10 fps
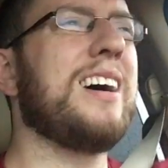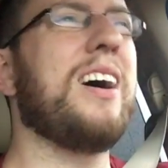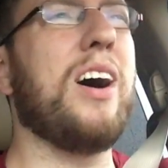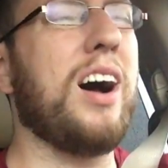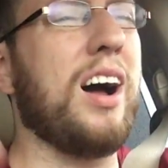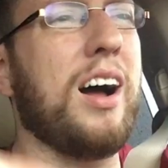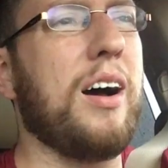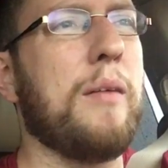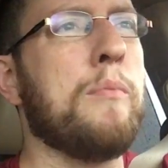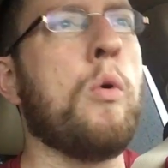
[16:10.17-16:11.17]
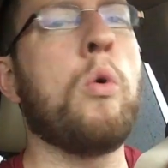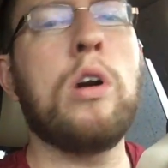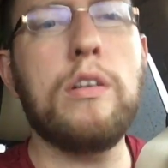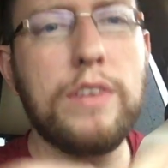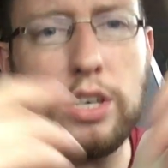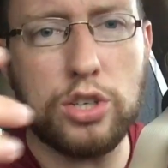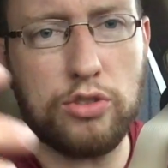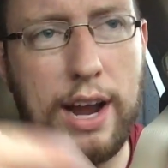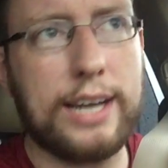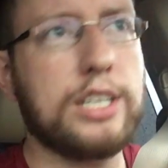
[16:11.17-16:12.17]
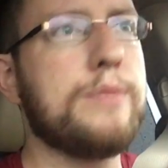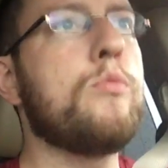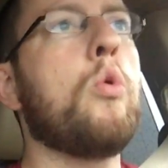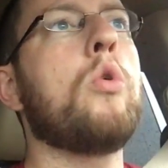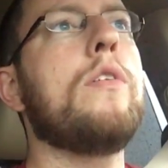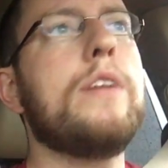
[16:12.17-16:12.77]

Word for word: uh, more of a distraction, more